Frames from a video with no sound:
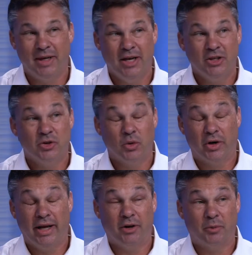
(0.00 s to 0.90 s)
So we're
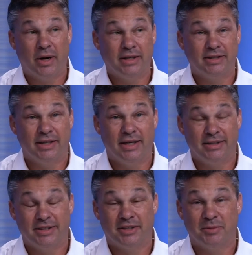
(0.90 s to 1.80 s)
an enterprise
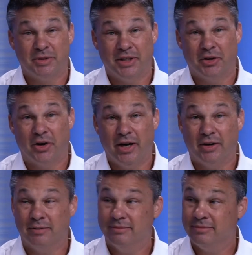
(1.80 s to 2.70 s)
systems
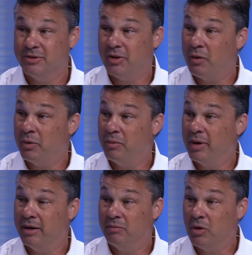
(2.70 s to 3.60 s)
integrator, so that we
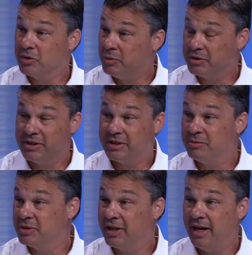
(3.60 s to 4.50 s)
bring multiple
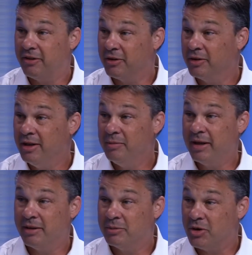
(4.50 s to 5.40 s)
systems together,
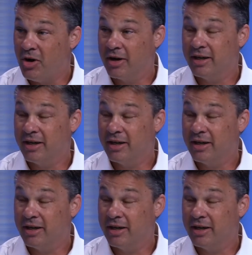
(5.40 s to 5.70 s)
make them talk,